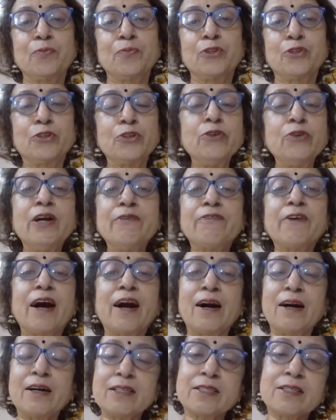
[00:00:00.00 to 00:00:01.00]
You have
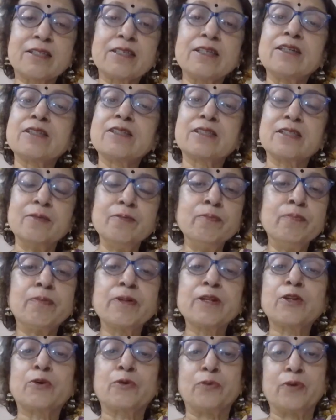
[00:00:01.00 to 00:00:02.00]
asked a
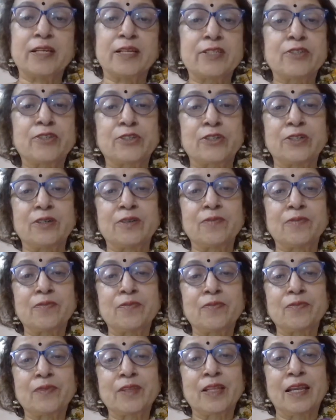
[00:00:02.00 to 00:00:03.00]
simple question.
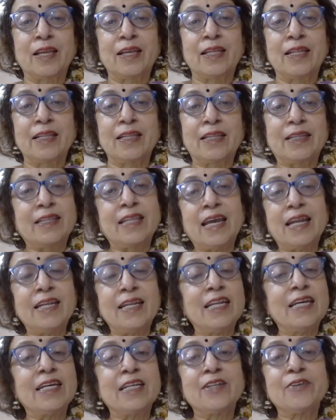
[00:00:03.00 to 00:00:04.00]

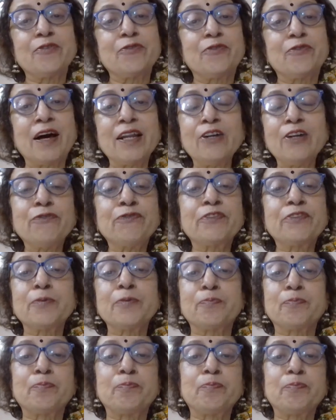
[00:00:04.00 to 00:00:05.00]
Then one of
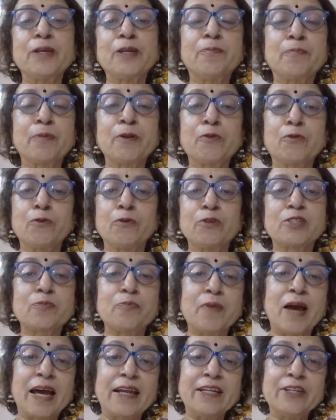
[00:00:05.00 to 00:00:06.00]
the people who is
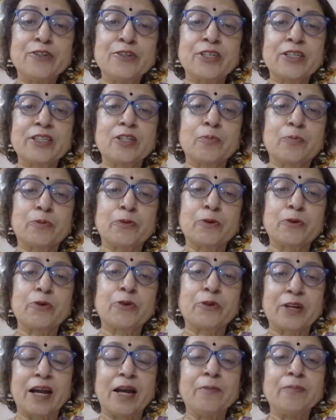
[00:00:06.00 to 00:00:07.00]
managing the
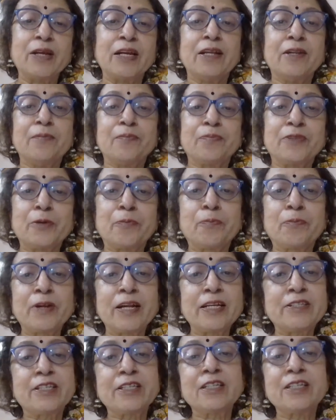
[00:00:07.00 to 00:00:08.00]
program, the
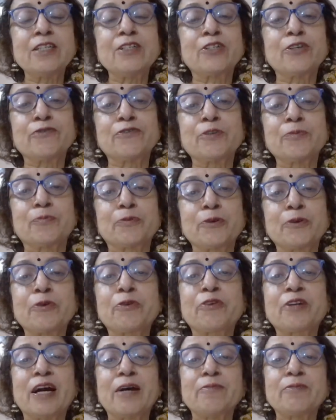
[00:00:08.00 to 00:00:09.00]
president of the
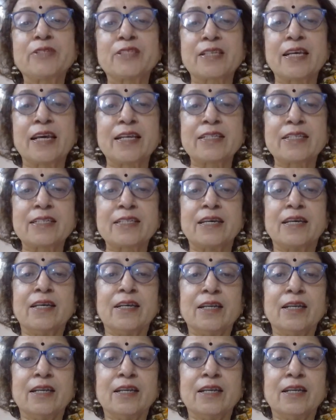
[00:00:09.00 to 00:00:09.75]
program, says,